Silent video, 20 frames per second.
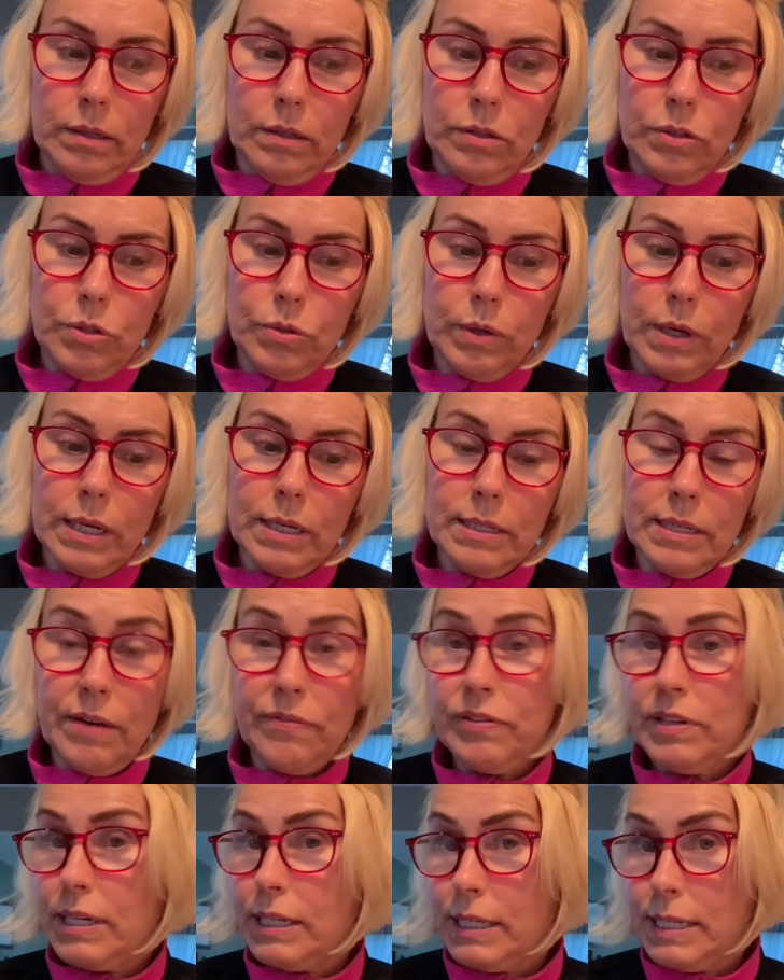You can
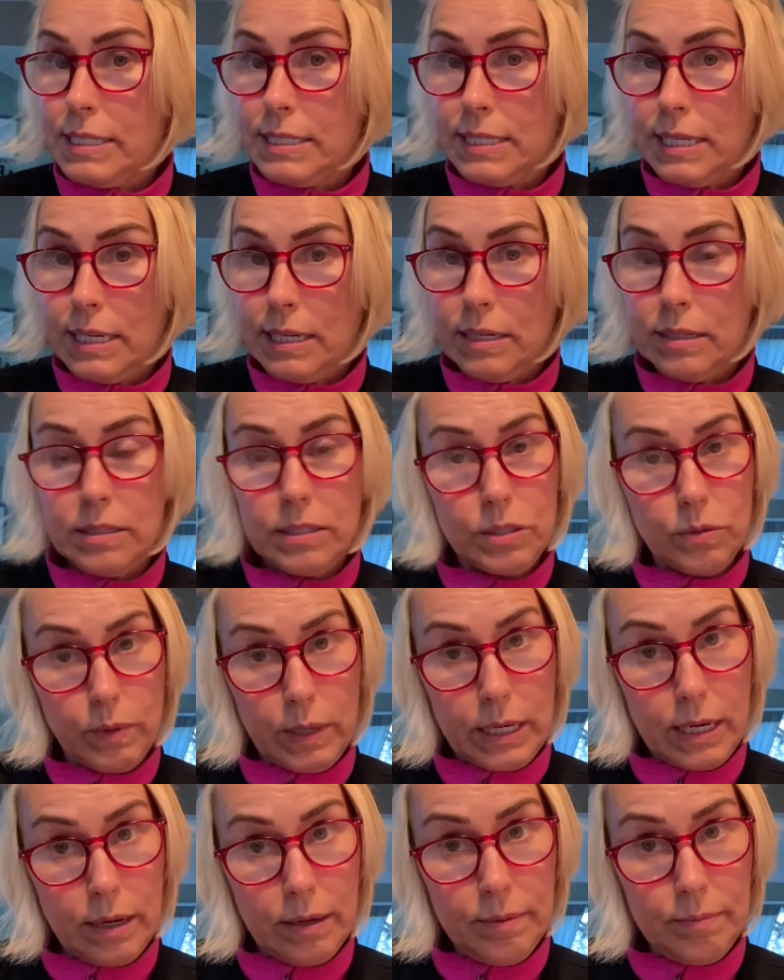definitely see it in
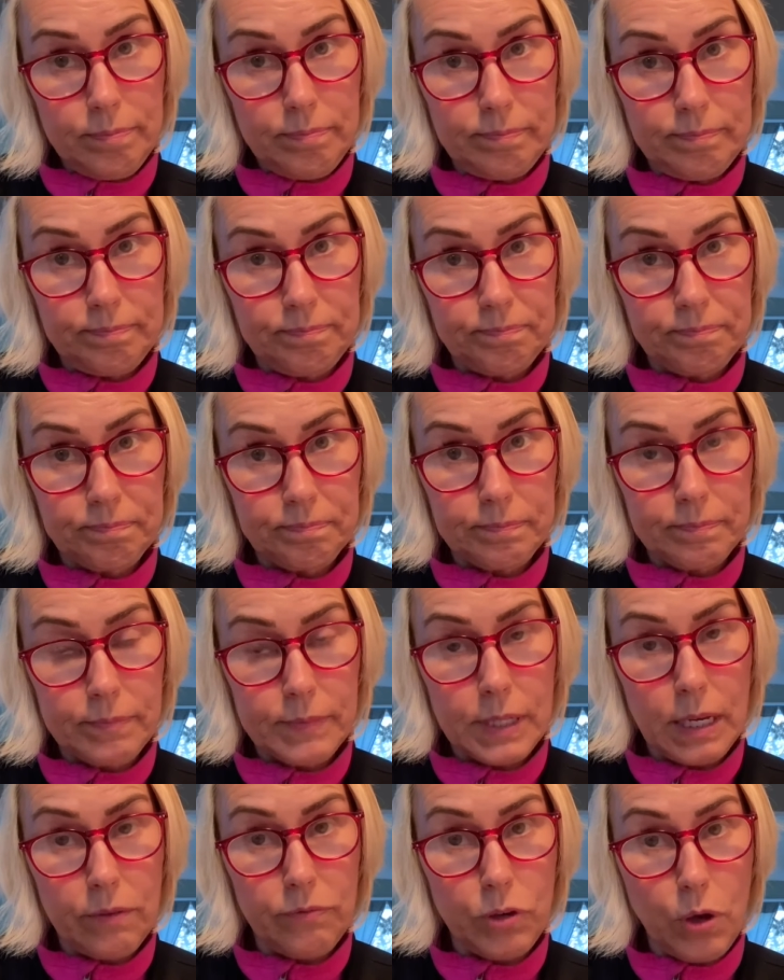Sweden
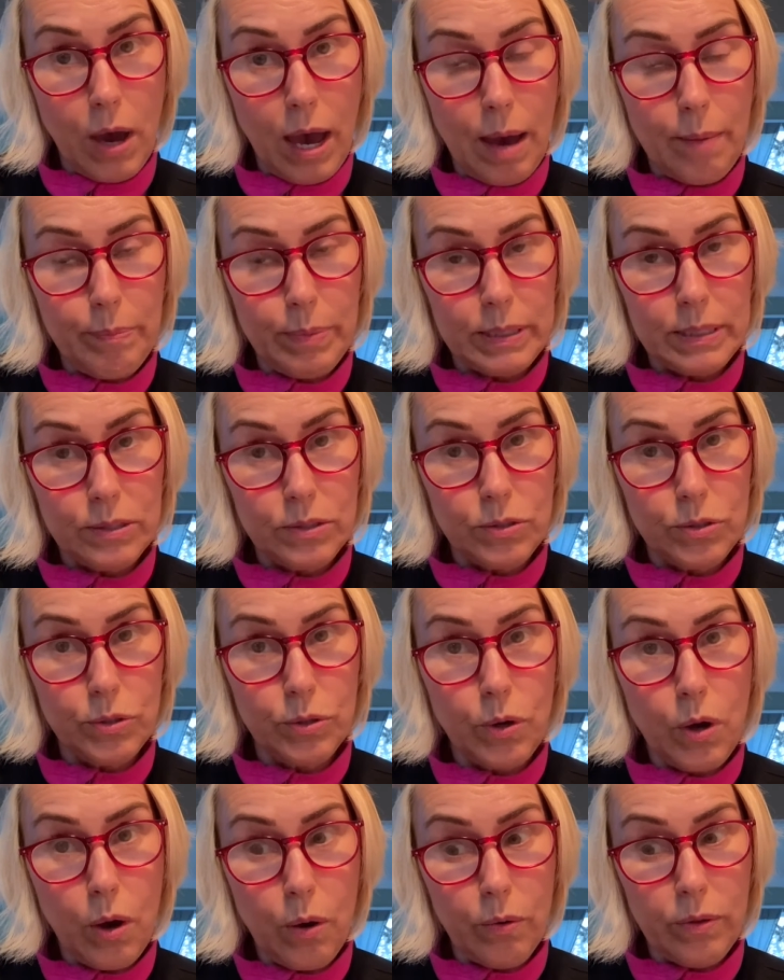if you happen to
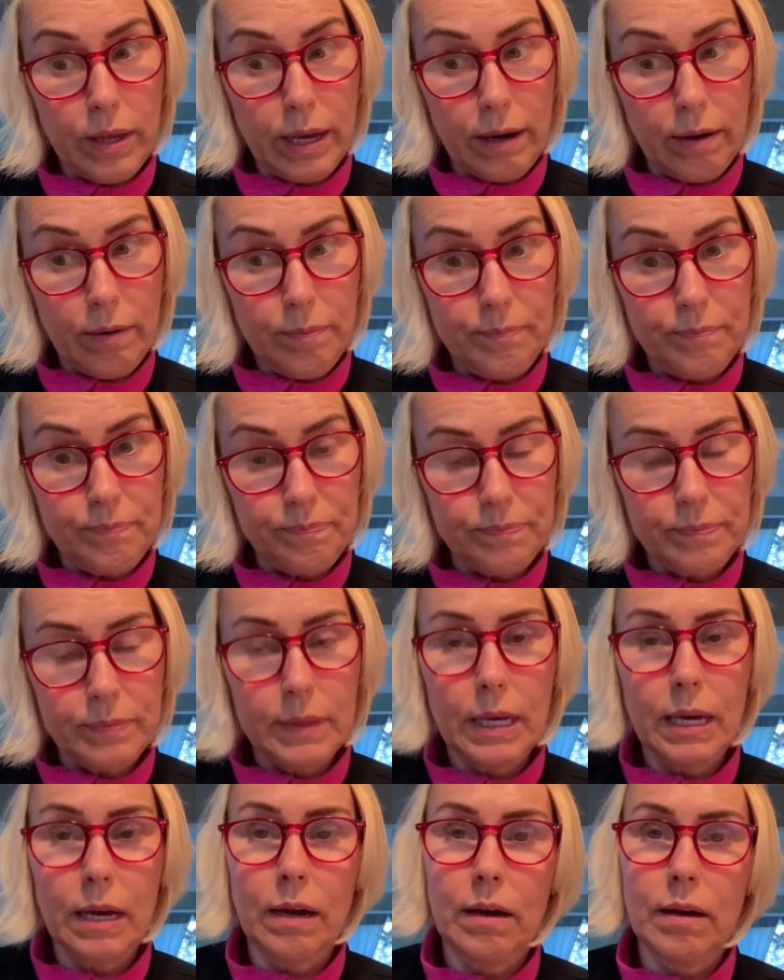go there.
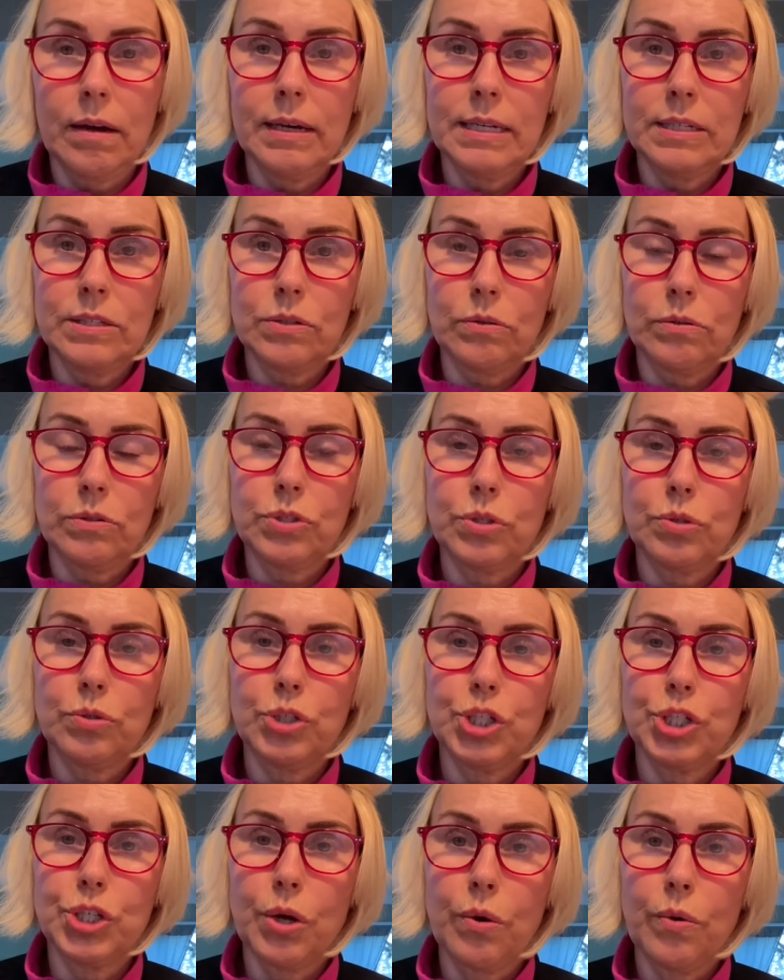It's also
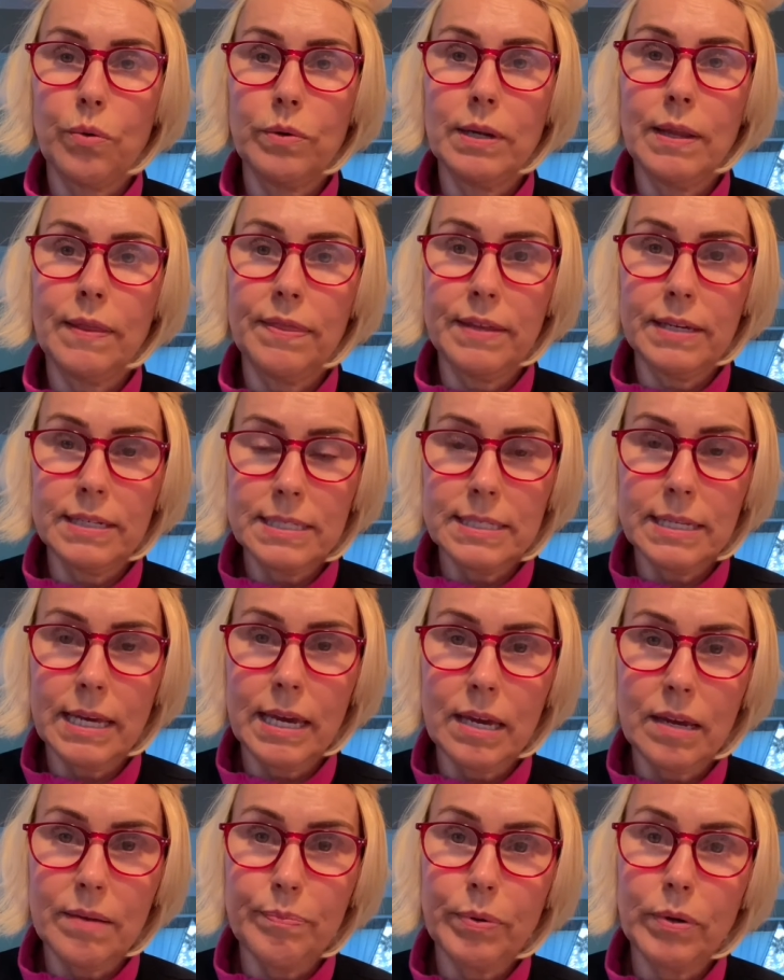shown this
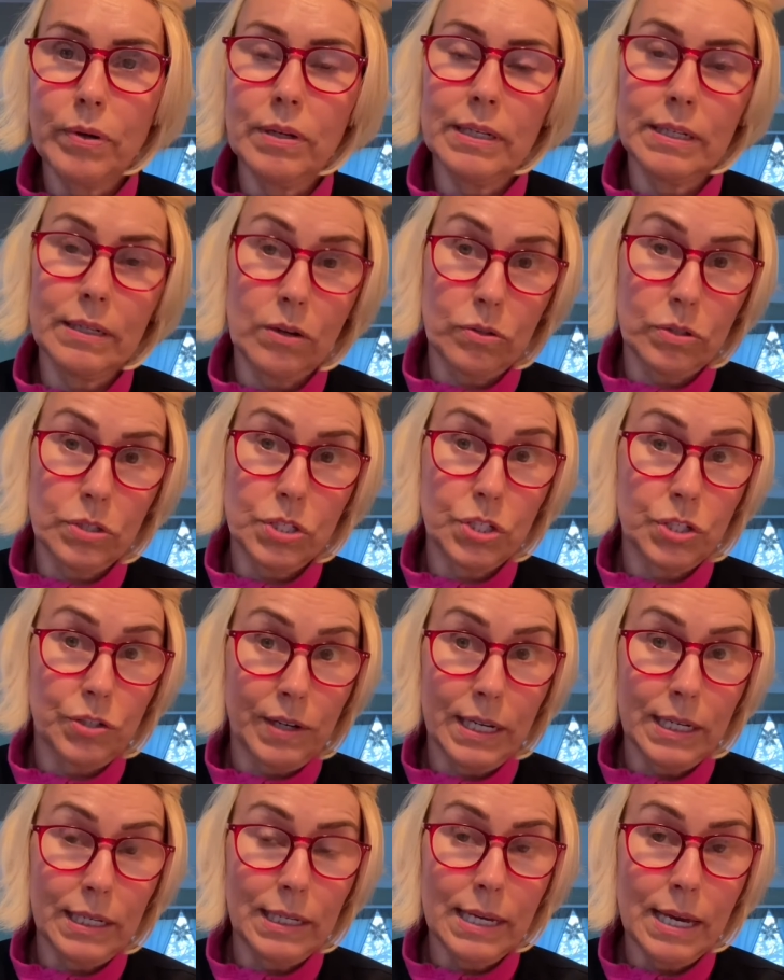April in
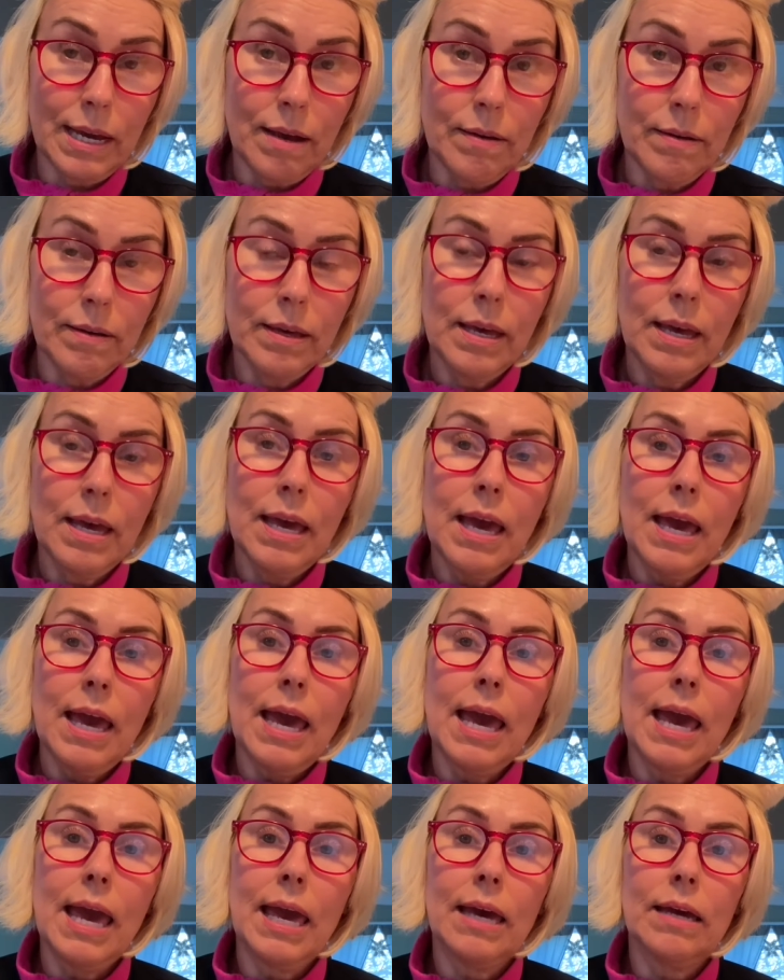Australia,
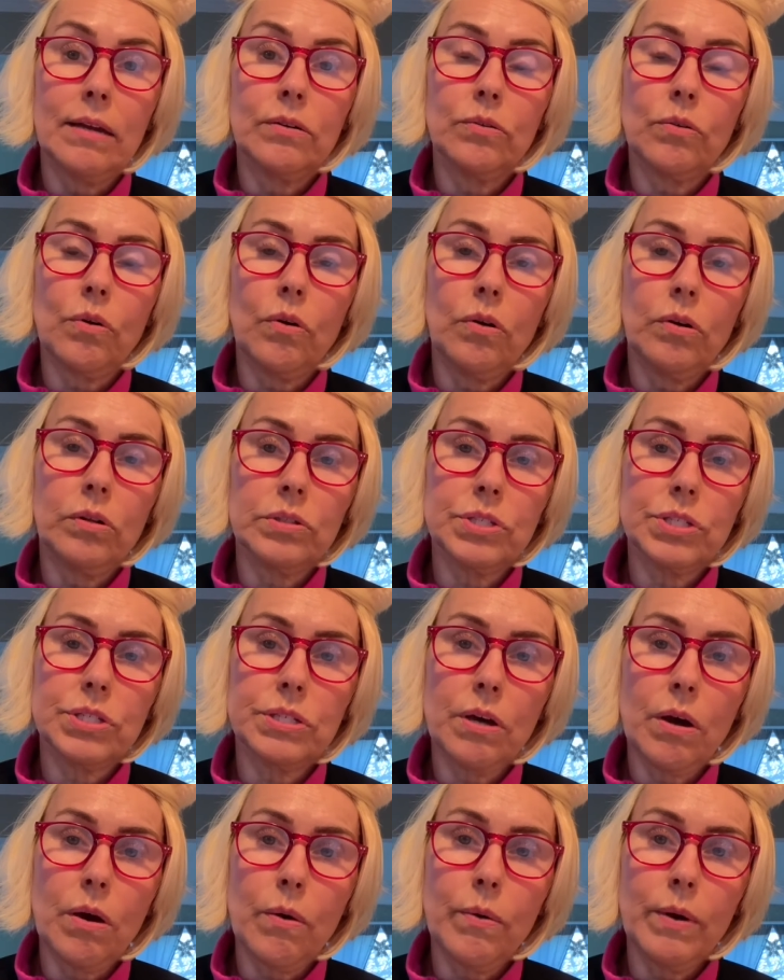and
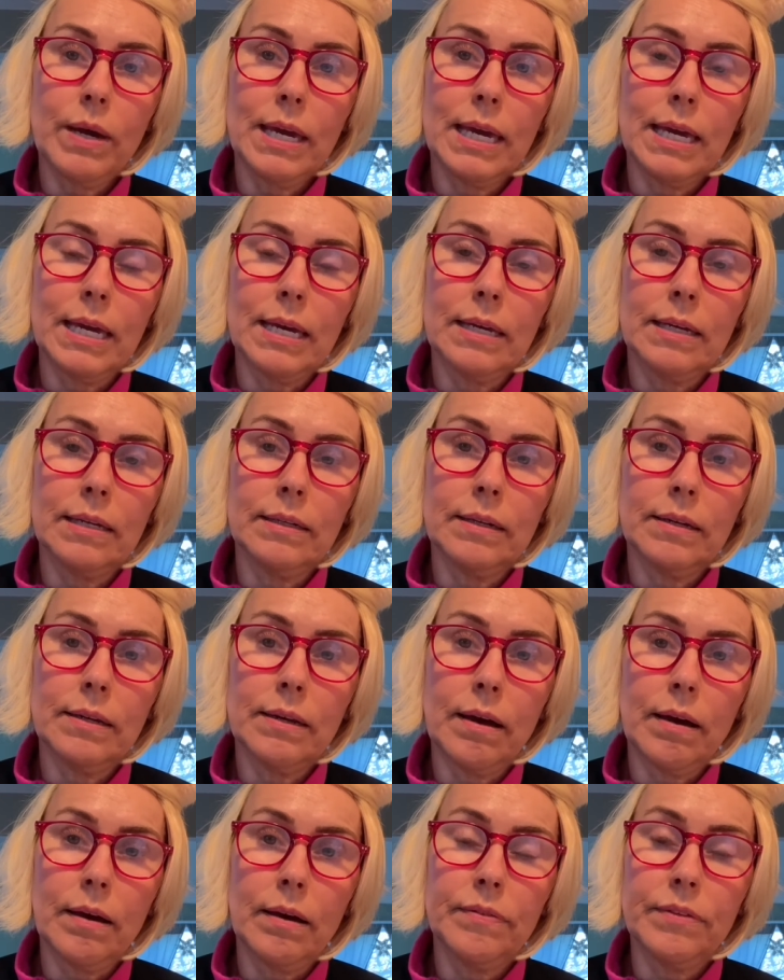also in
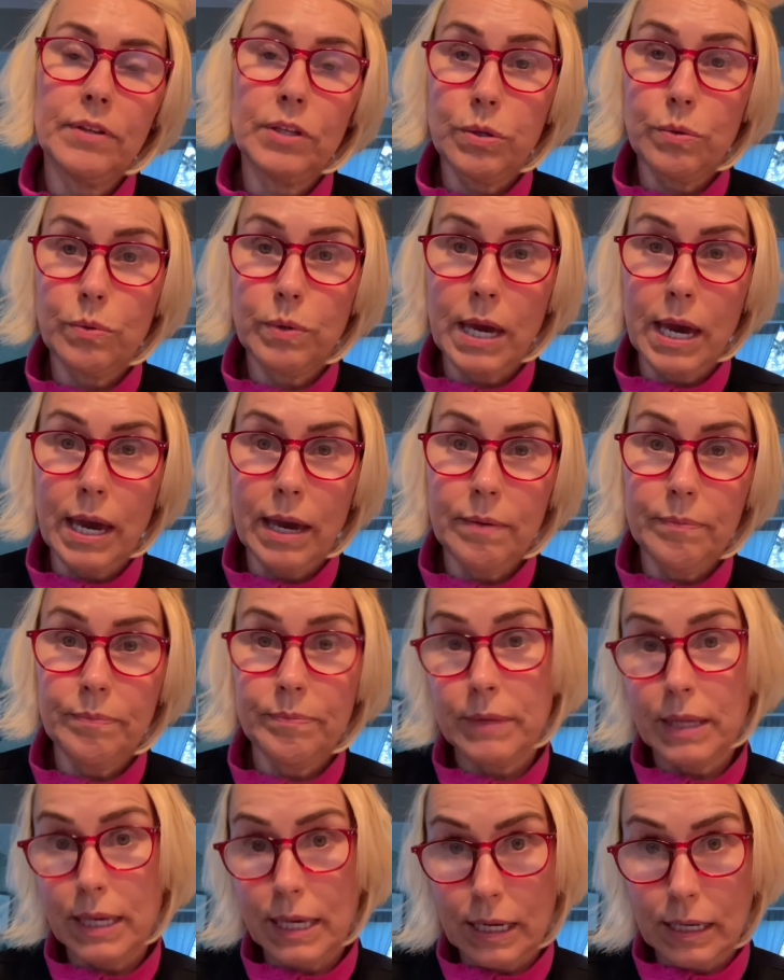the UK,
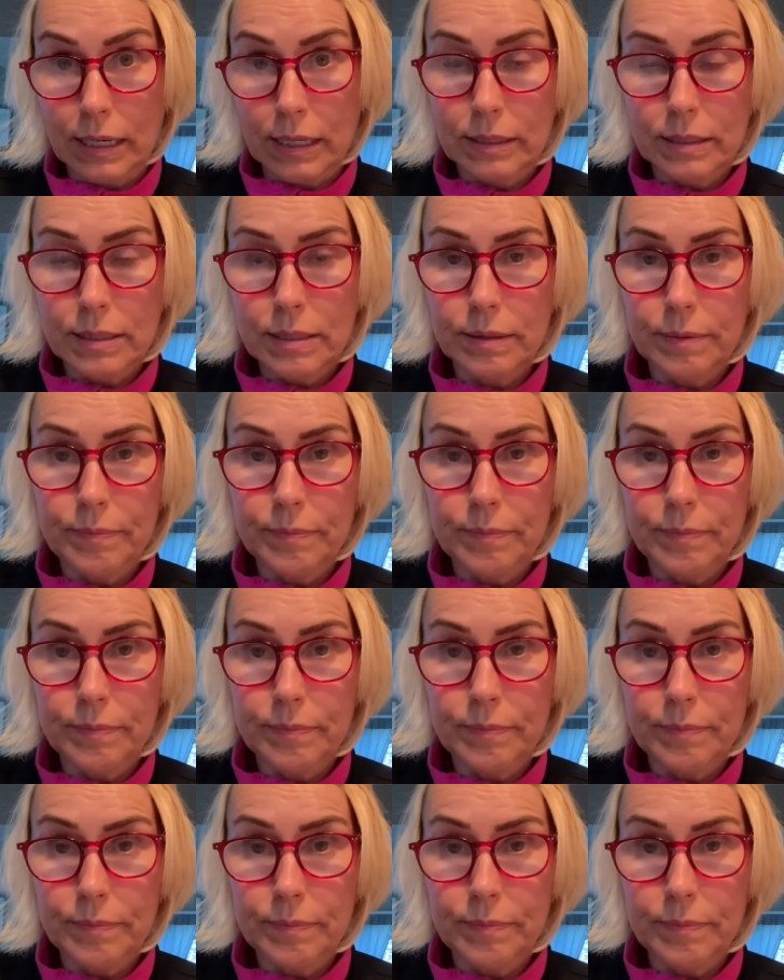England.